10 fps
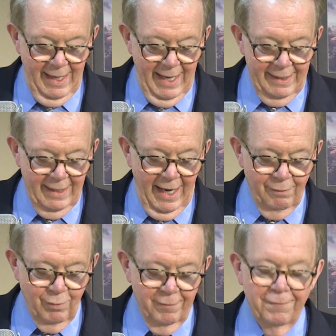and I
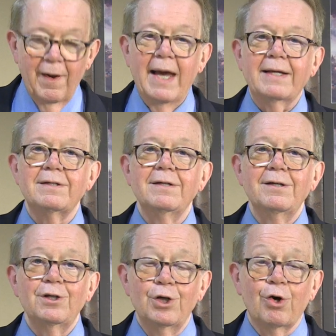reflect
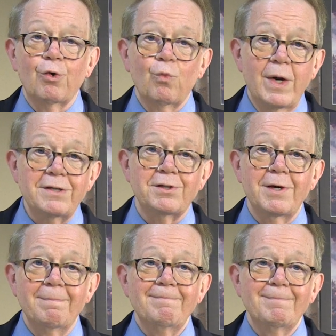your
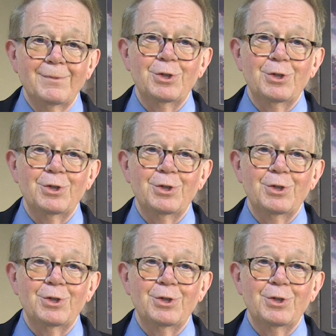wisdom